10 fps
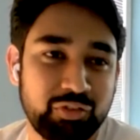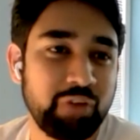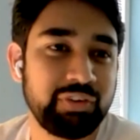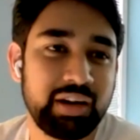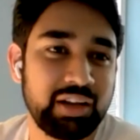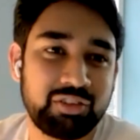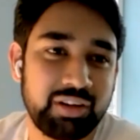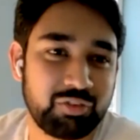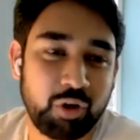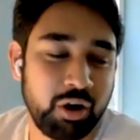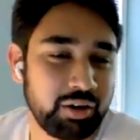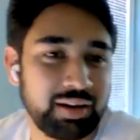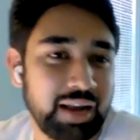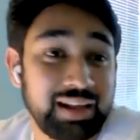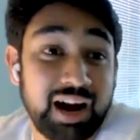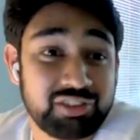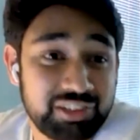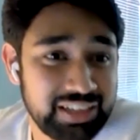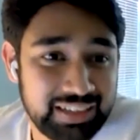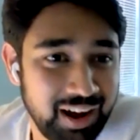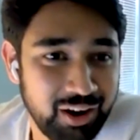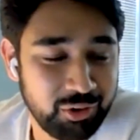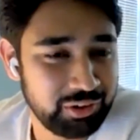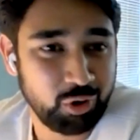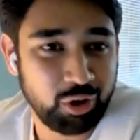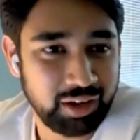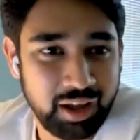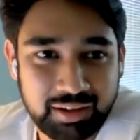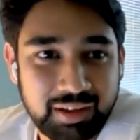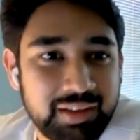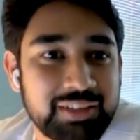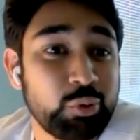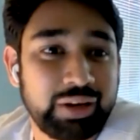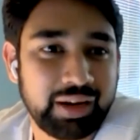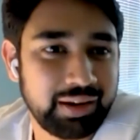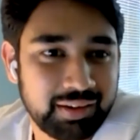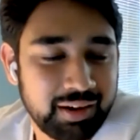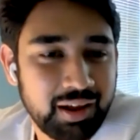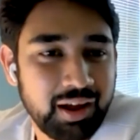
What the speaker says: sovereign nation, it's not like Argentina or it's not like Ukraine,